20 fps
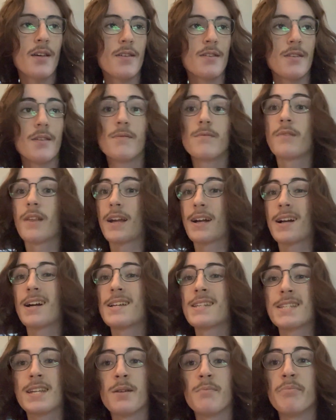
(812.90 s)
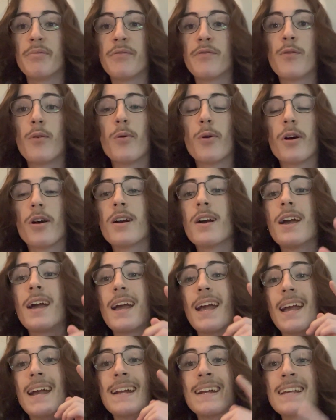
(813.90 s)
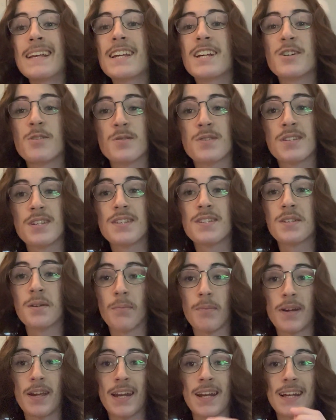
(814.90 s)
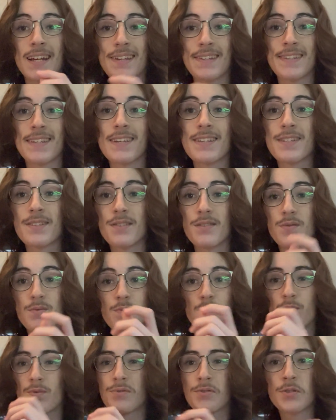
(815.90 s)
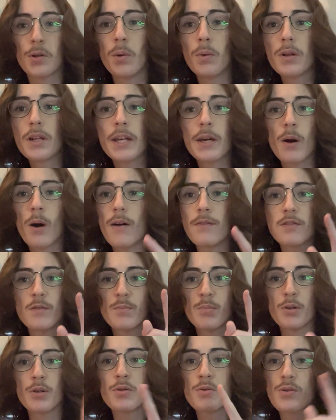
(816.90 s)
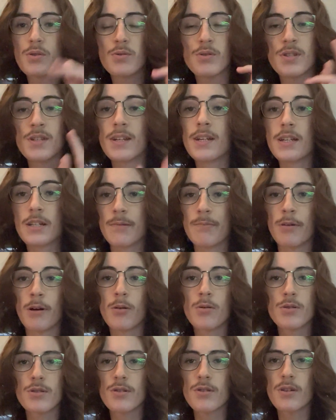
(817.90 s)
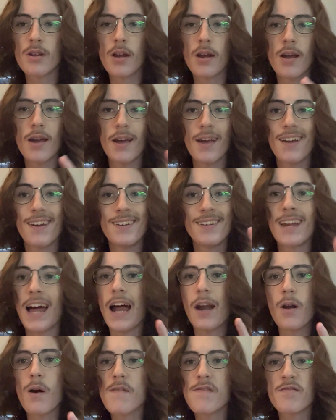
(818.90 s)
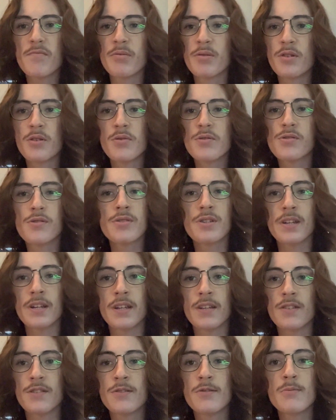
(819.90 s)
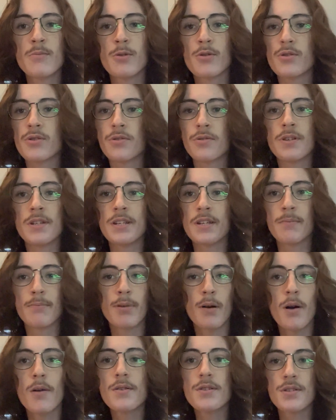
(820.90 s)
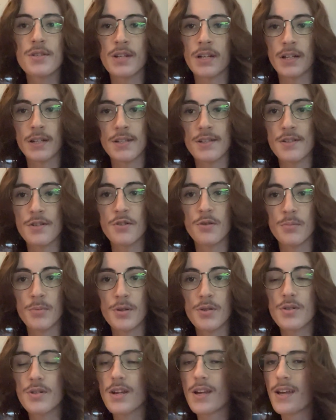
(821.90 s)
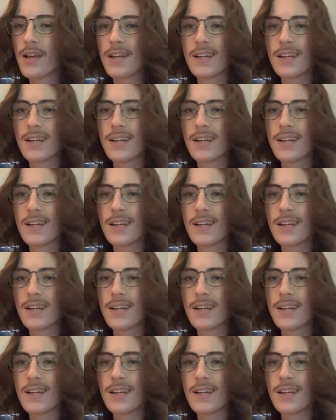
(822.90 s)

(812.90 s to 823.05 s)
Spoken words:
Like I said before, an ecosystem can exist solely off of producers and decomposers, not off of producers and consumers or decomposers and consumers.